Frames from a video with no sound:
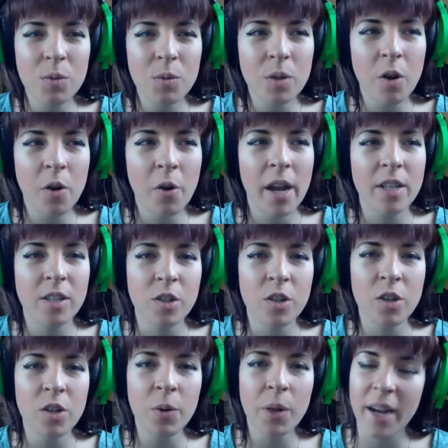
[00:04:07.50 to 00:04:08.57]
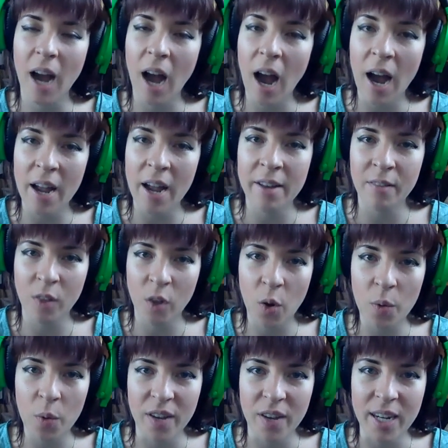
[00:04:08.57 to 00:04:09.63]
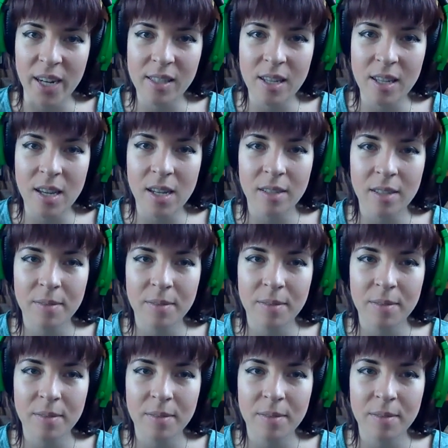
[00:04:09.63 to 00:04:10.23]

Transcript: okay, so high and low fantasy?